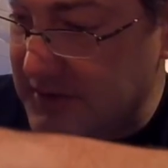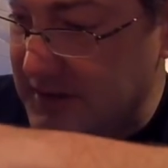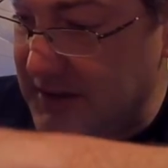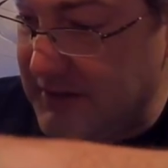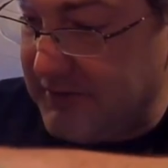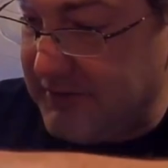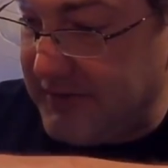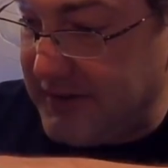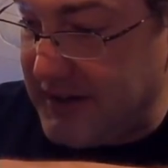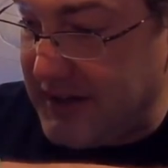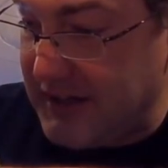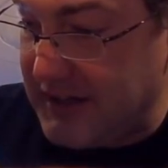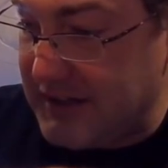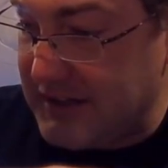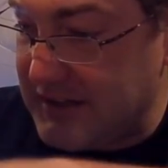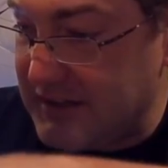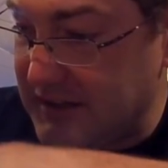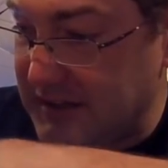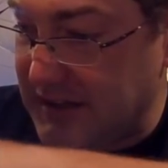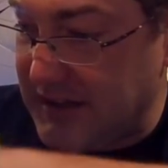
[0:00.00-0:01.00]
try and find
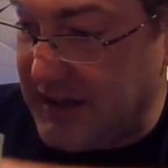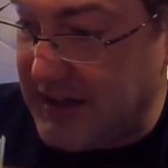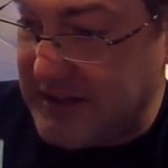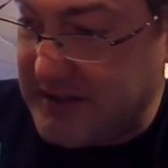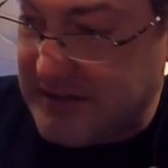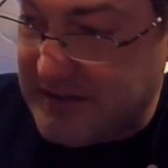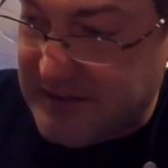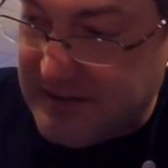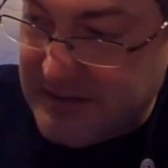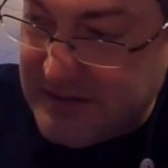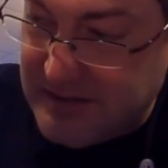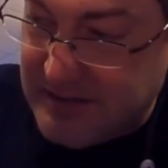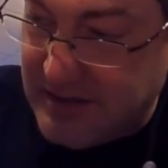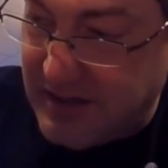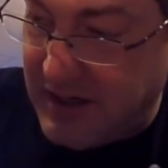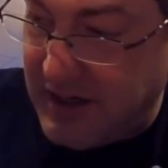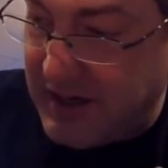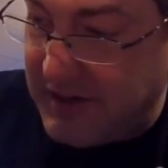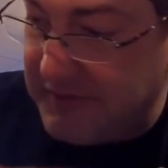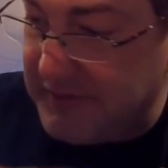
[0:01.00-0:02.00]
a nice
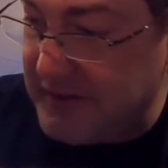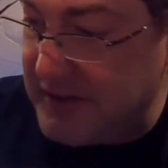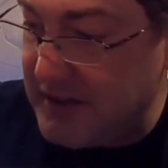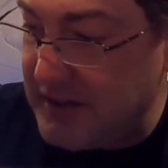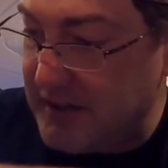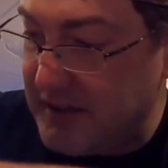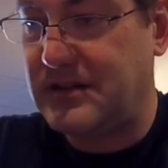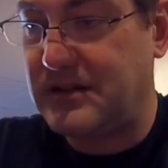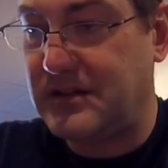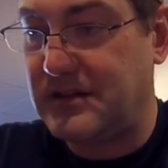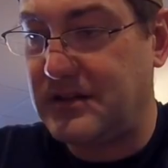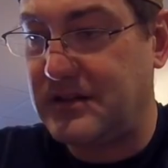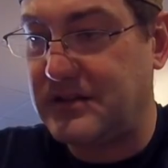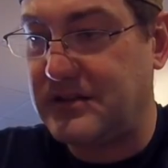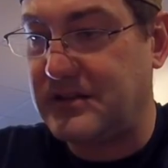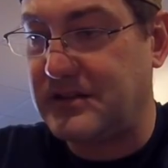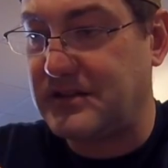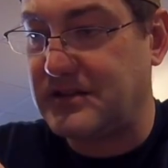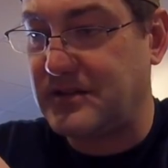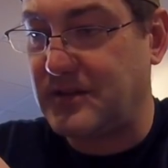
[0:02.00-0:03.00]
tuft.
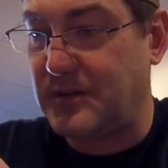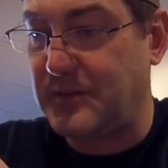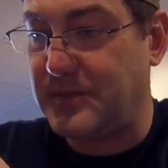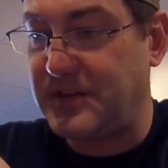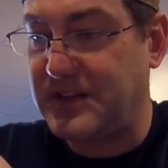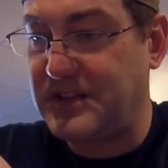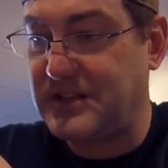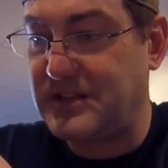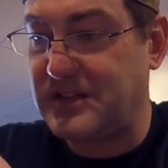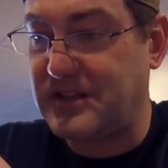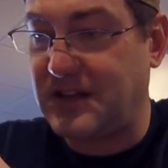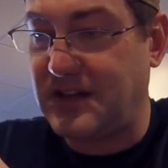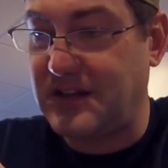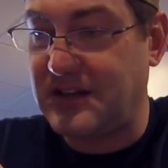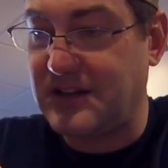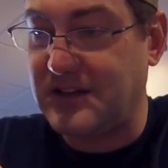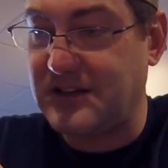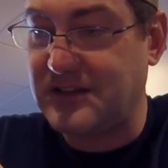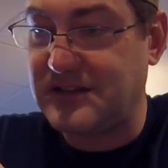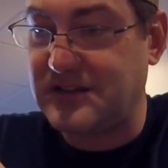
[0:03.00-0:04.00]
Let's see, so I'll pinch
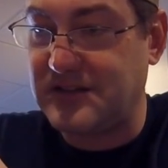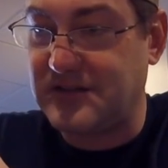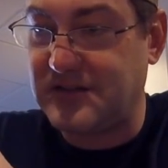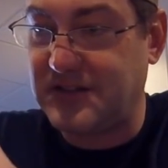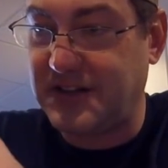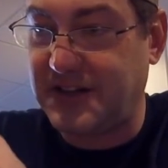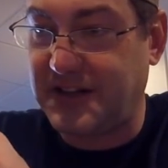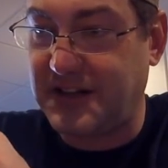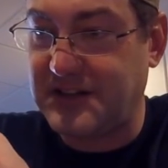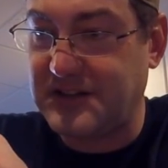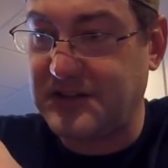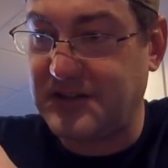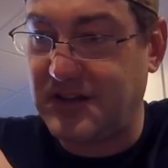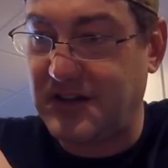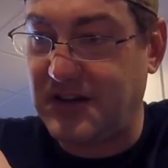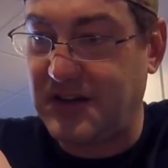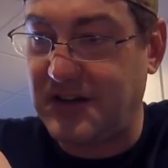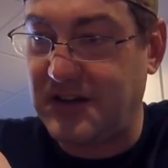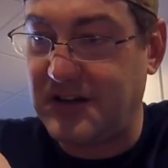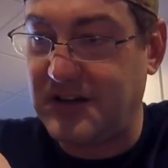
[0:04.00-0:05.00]
it. This is a trick I
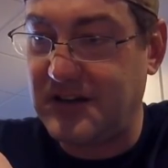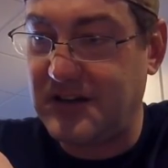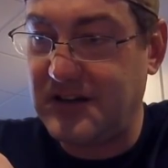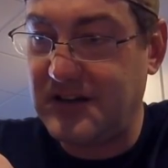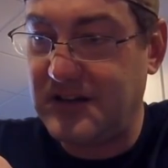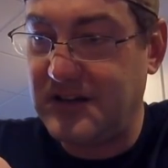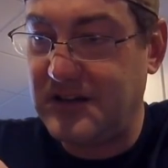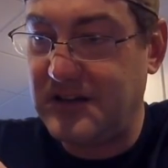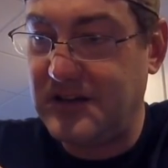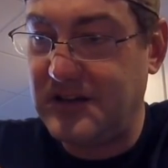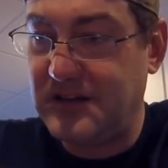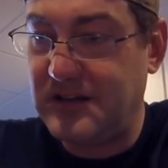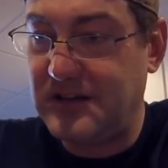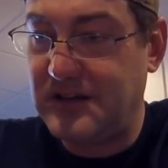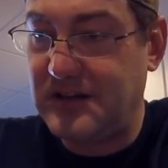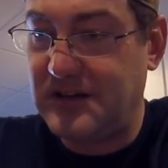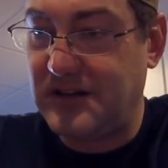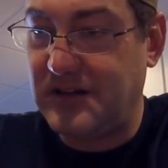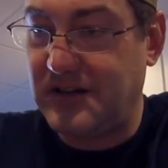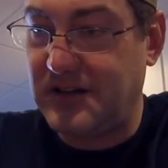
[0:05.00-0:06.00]
saw
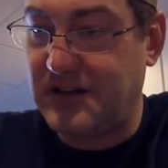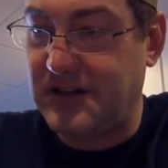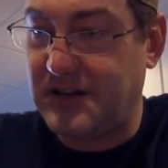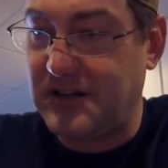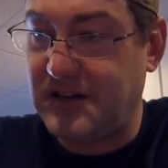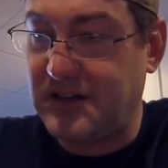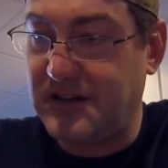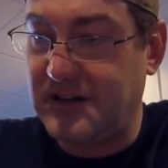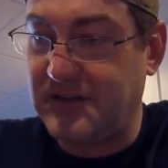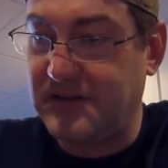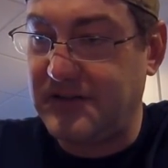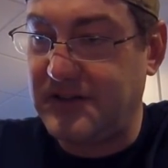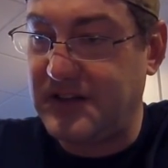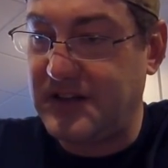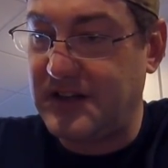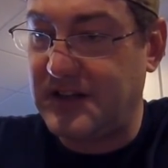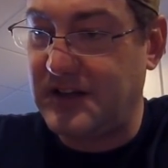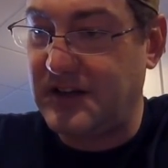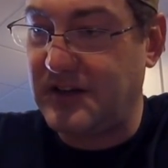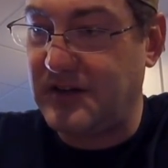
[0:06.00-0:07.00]
on another
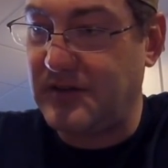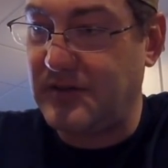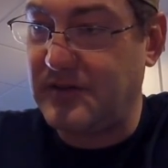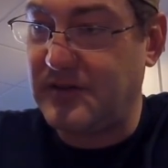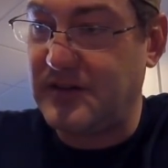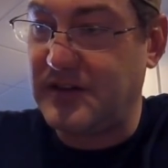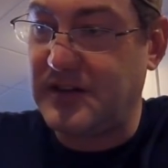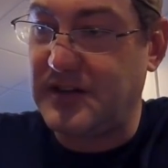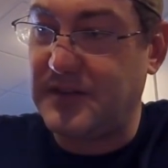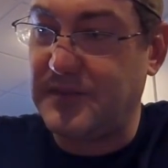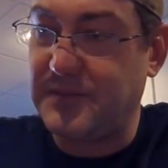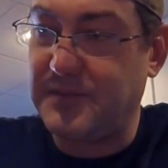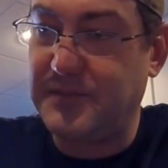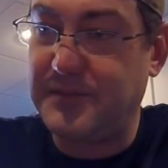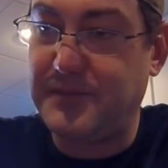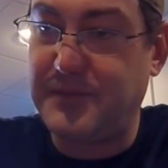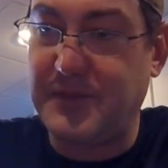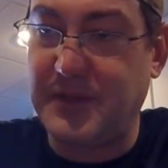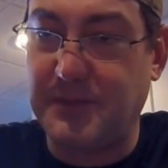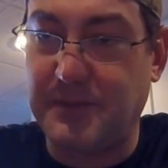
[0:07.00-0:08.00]
video where you
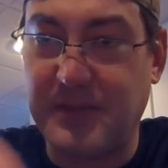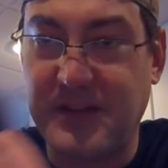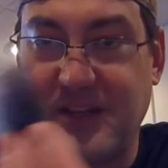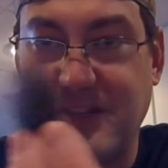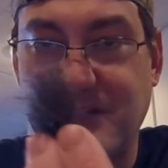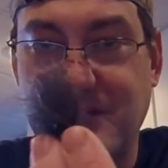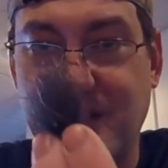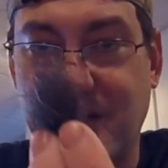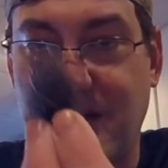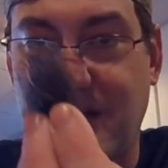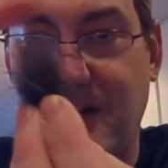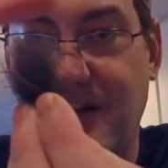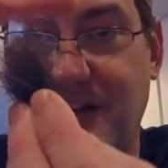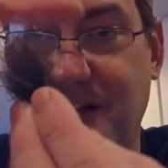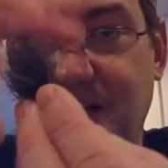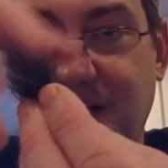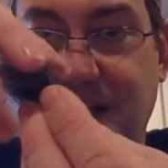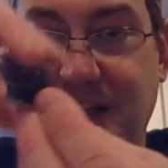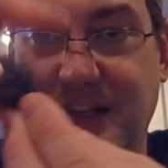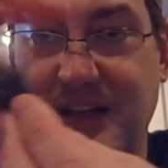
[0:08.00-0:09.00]
pinch the
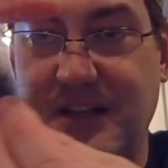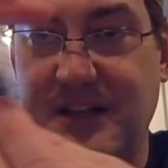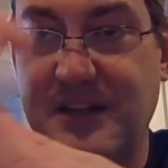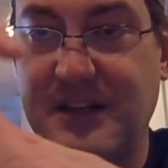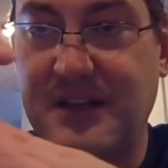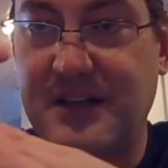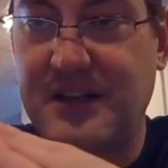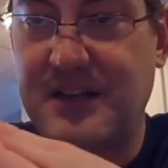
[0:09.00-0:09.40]
long end